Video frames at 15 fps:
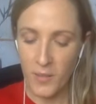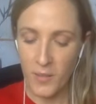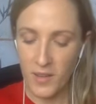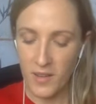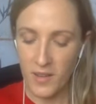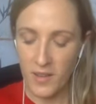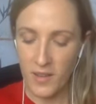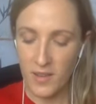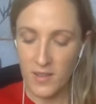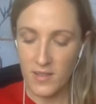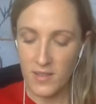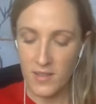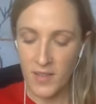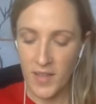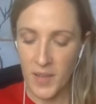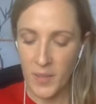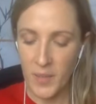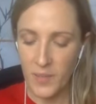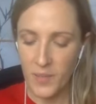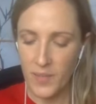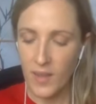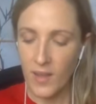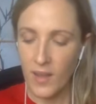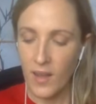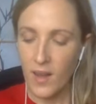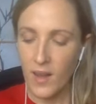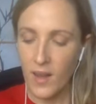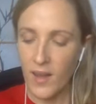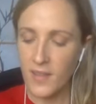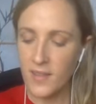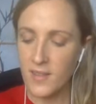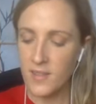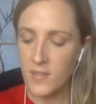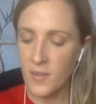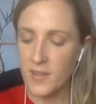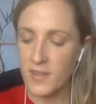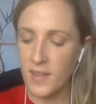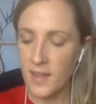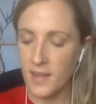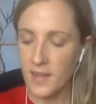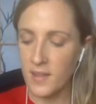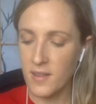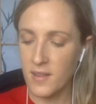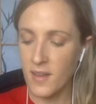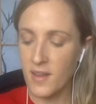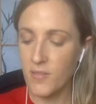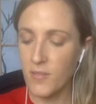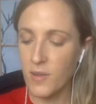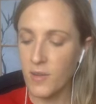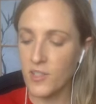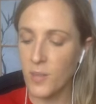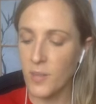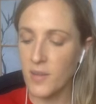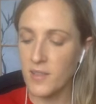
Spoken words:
because I think this is my second live workshop.